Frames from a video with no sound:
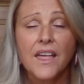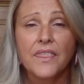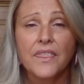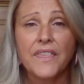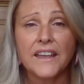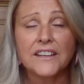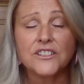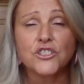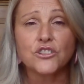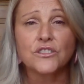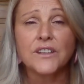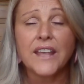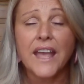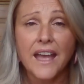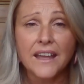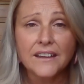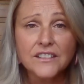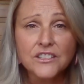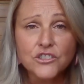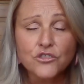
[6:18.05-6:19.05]
They do
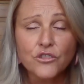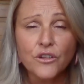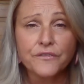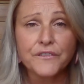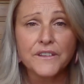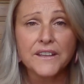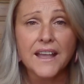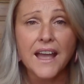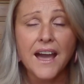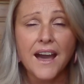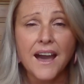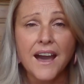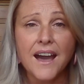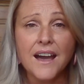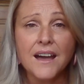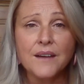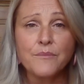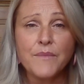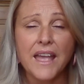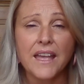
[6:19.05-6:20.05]
catastrophic harm.